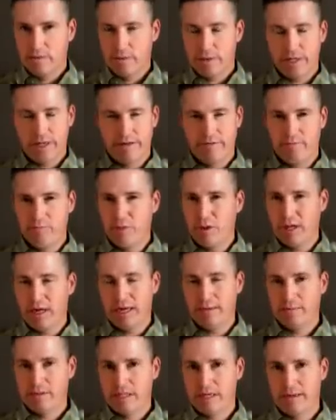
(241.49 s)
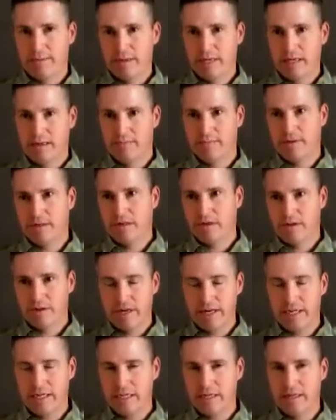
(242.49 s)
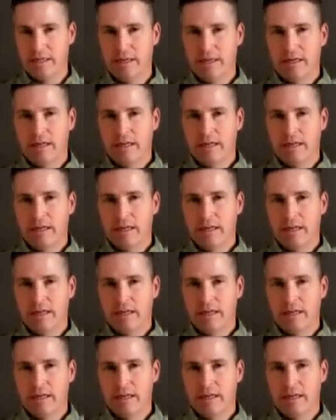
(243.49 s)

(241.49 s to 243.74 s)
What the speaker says: We have blobs coming up and creating